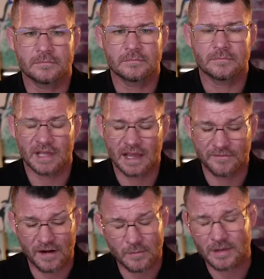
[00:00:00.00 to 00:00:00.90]
Yeah,
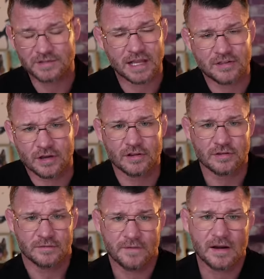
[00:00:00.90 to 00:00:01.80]
very well said, Josh.
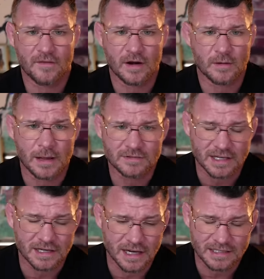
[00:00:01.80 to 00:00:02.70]
Very, very well said.
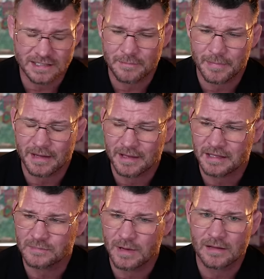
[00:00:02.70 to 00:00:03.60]
And I stand by that
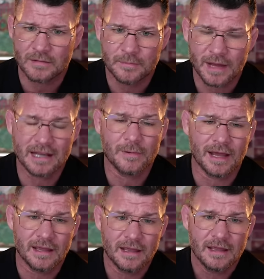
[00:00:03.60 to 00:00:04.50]
as well. Anyway,
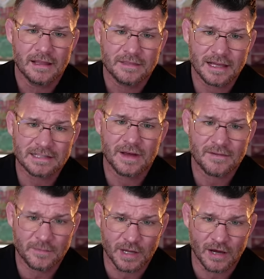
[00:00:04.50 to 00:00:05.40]
thanks for
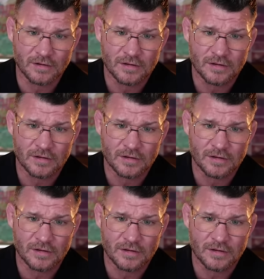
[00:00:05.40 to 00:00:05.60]
having me on.